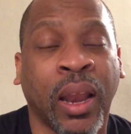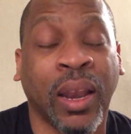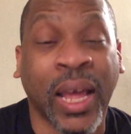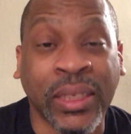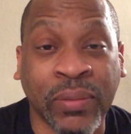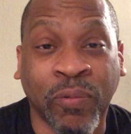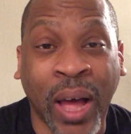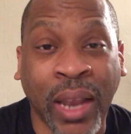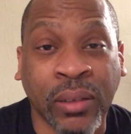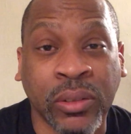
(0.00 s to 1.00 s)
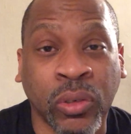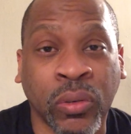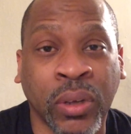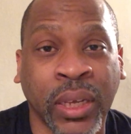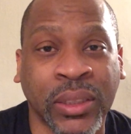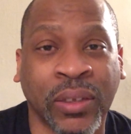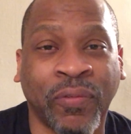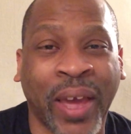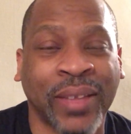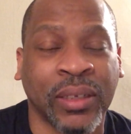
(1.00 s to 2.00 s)
less volatile is the
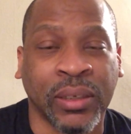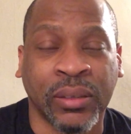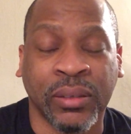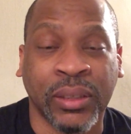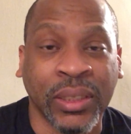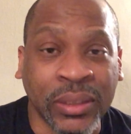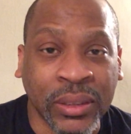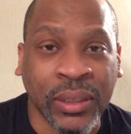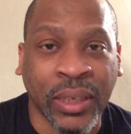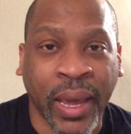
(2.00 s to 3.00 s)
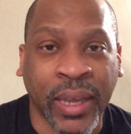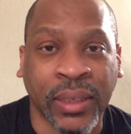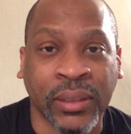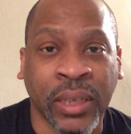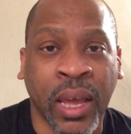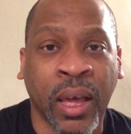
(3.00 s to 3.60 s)
fact that D.C. has